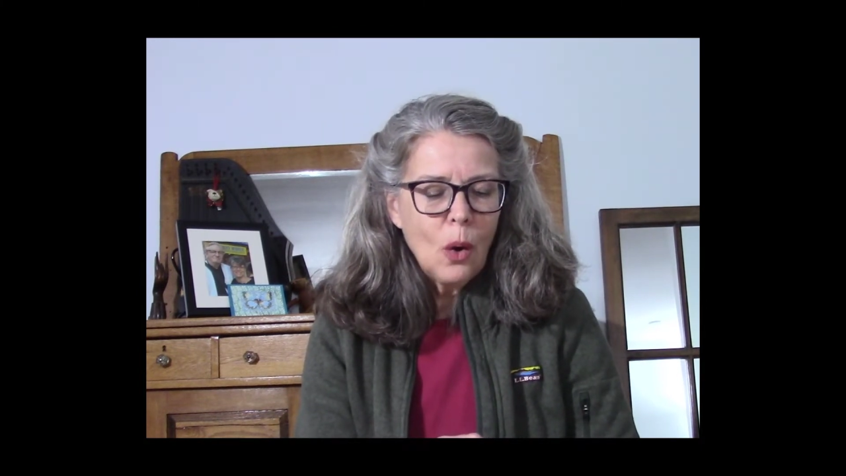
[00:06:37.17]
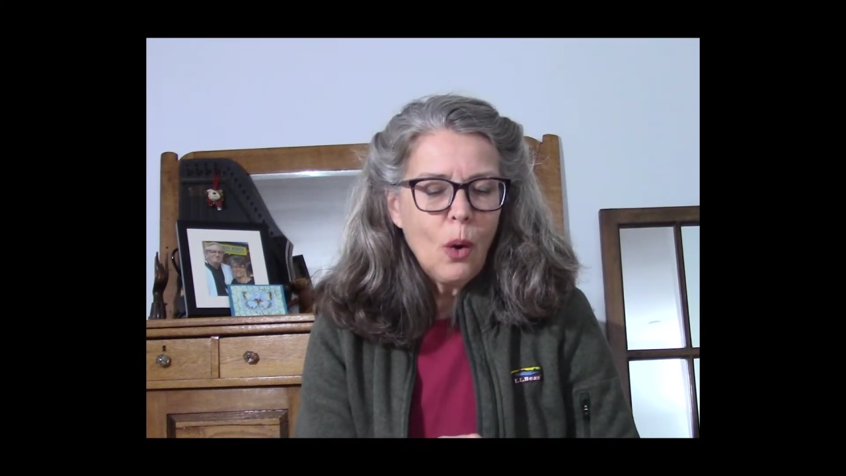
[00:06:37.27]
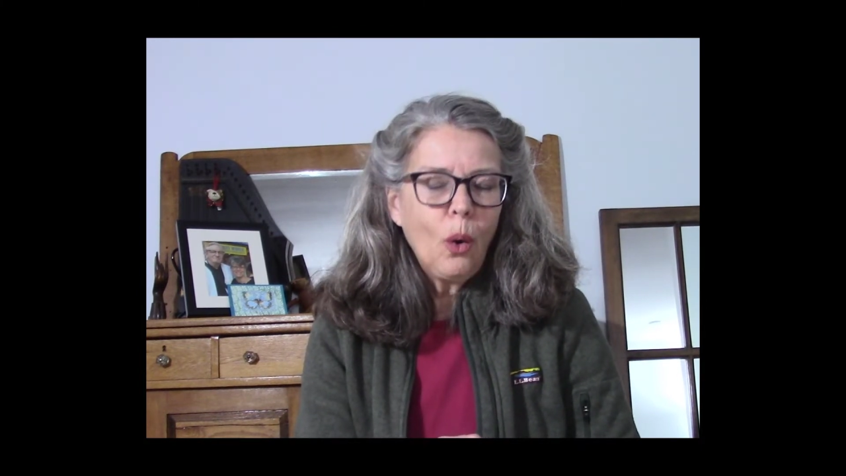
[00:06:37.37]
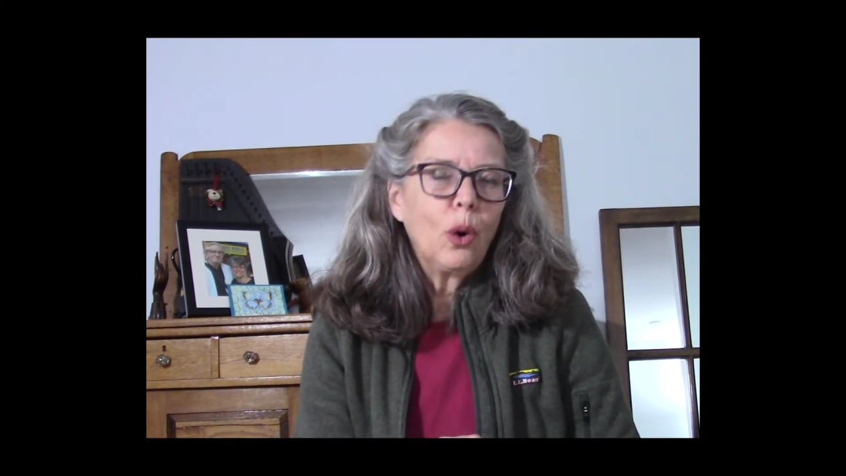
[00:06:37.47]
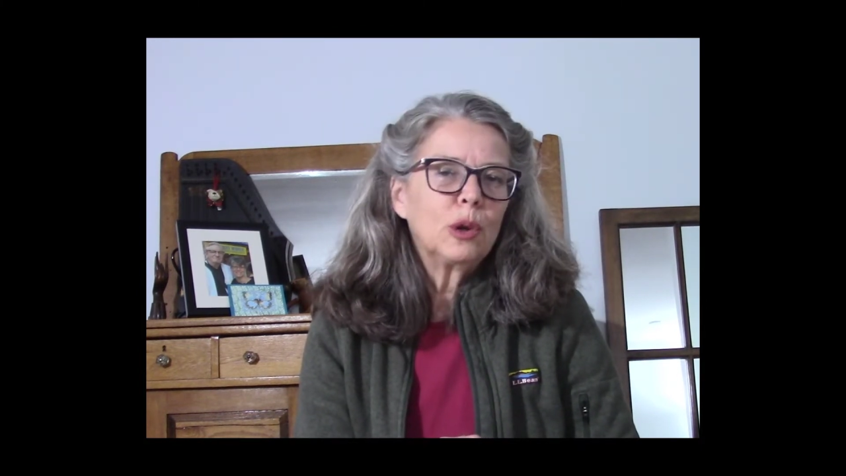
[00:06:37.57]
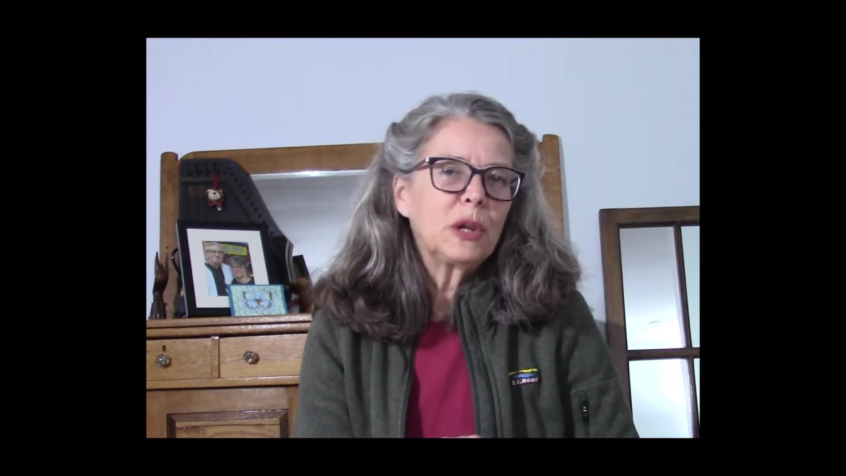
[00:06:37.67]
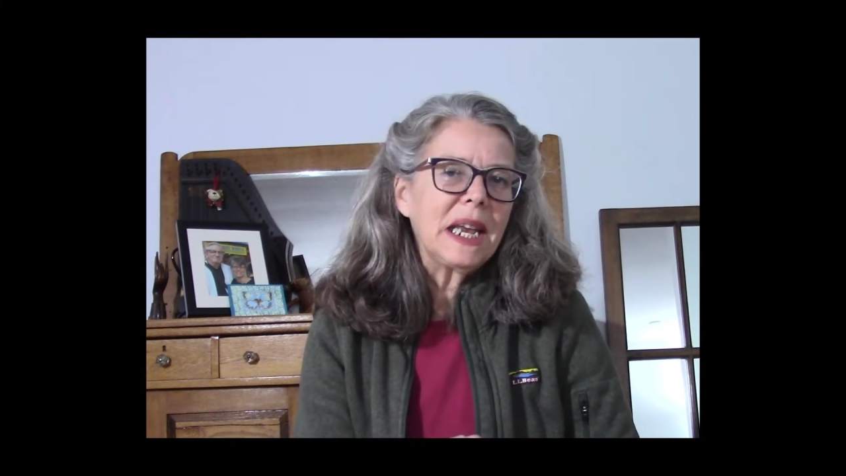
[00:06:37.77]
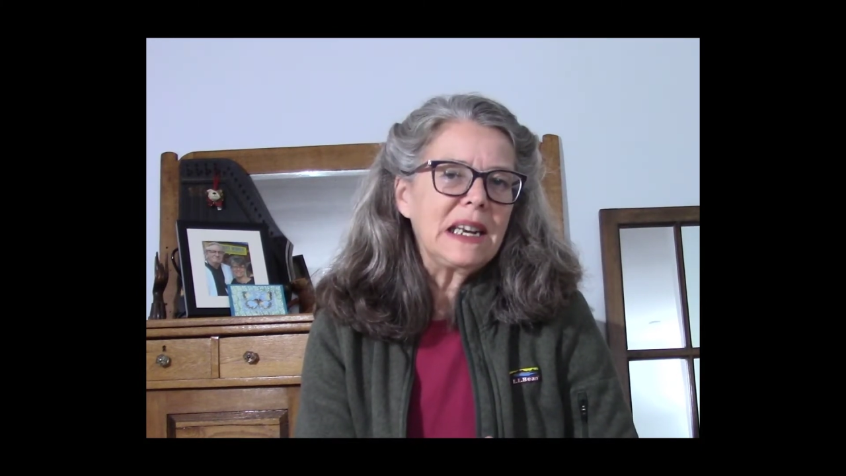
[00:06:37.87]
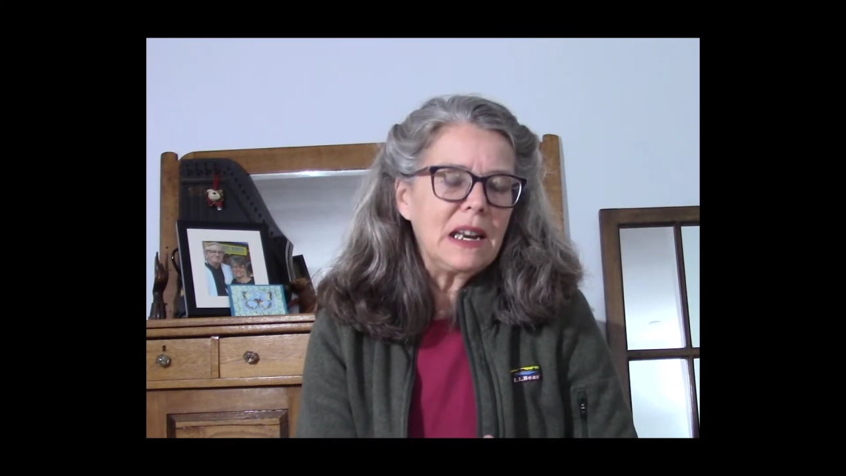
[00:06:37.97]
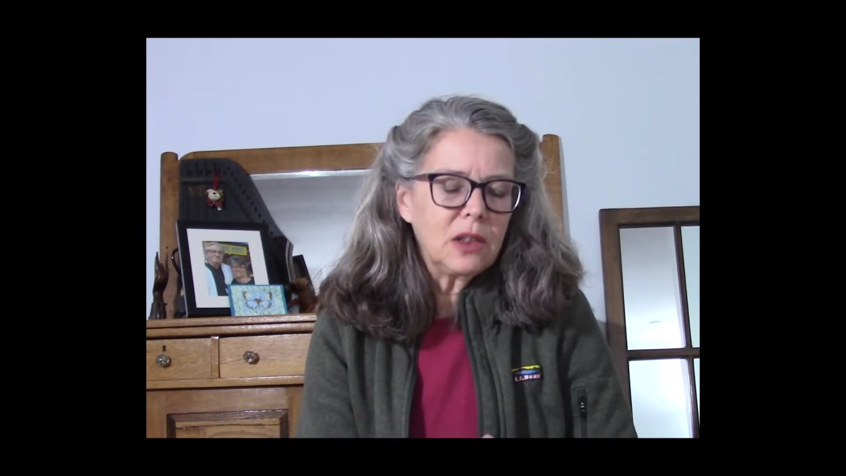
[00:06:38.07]
Old
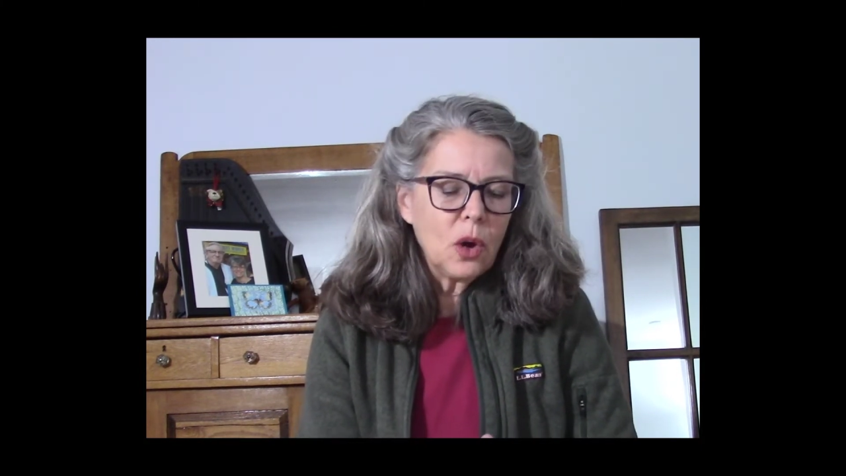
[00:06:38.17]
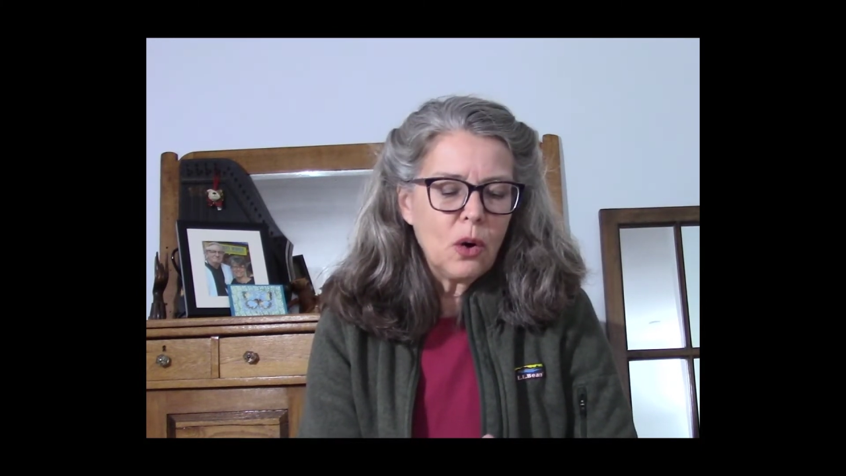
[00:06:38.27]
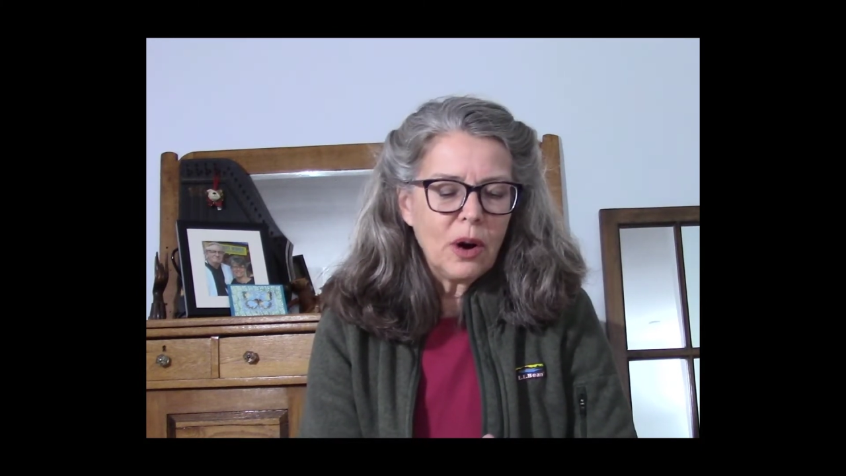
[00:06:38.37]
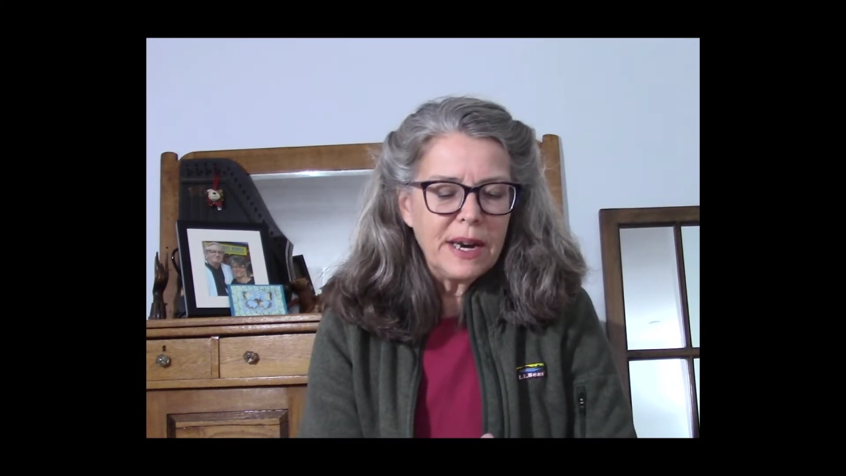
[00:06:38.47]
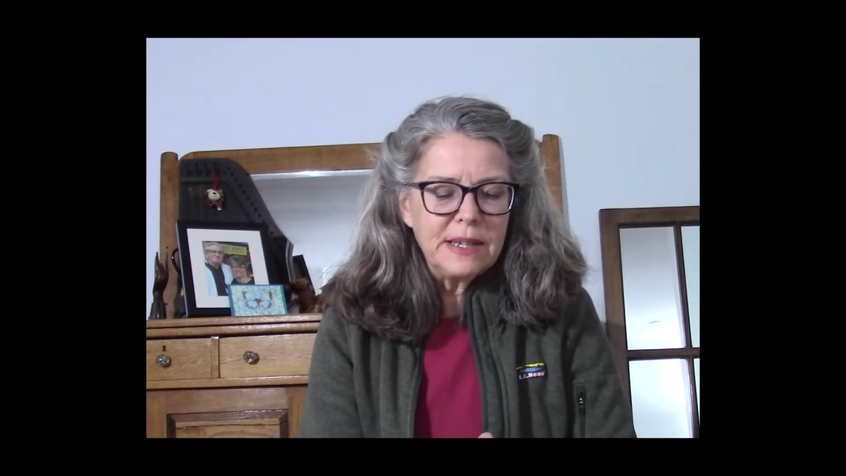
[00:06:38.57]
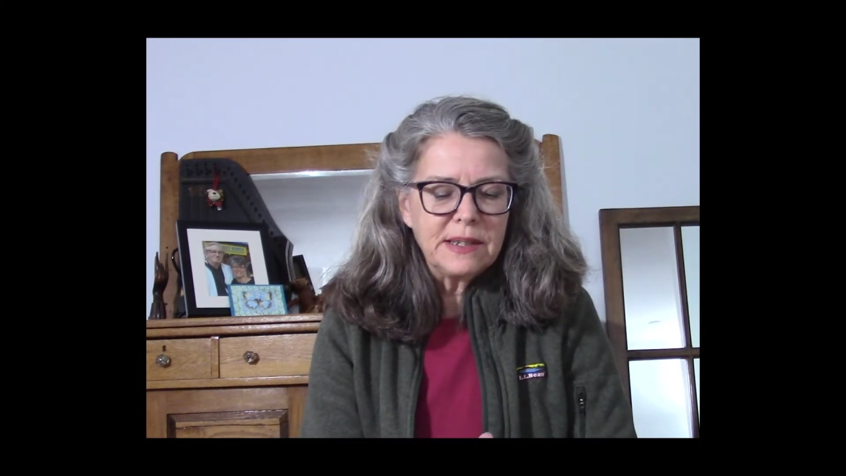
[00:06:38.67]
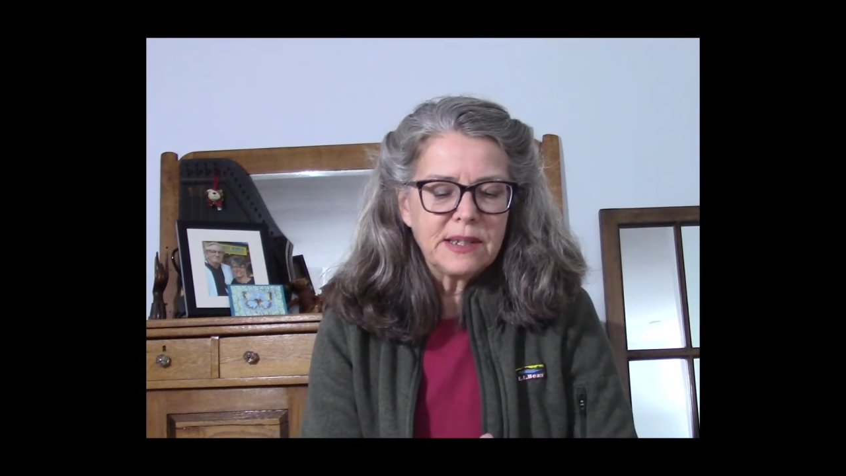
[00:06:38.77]
Lady Lloyd,